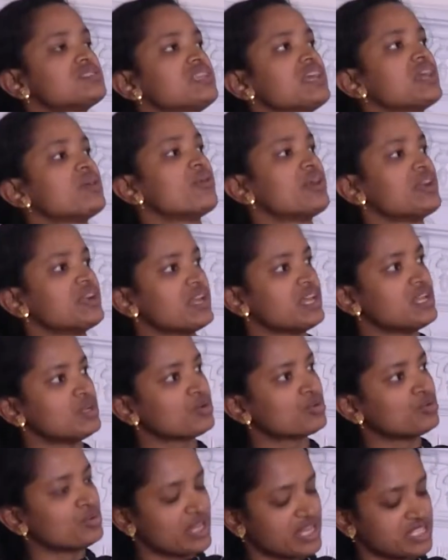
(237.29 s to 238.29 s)
they were
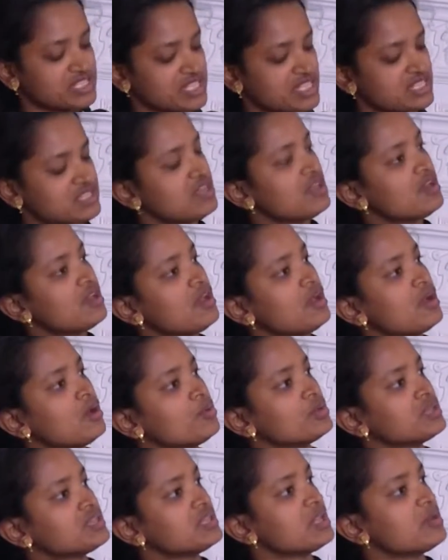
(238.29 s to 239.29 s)
inoculated
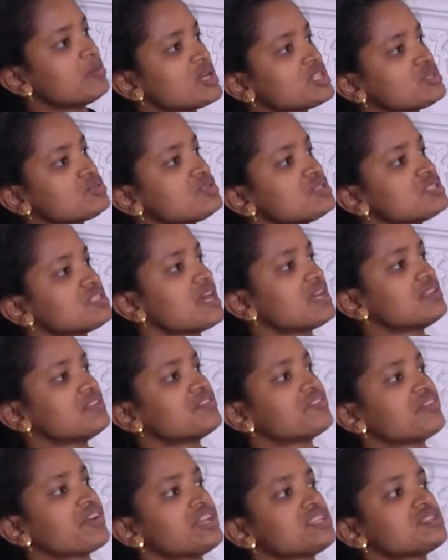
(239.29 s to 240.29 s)
with nematodes at
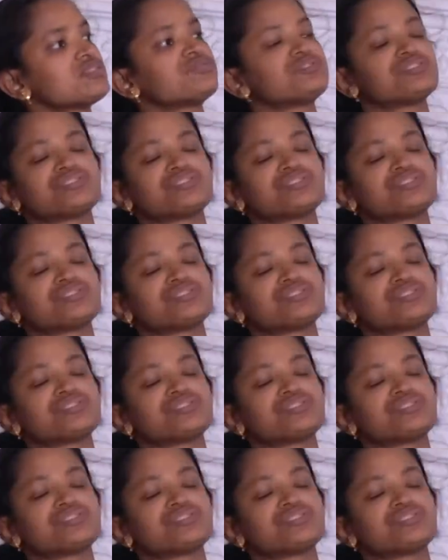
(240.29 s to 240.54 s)
the rate of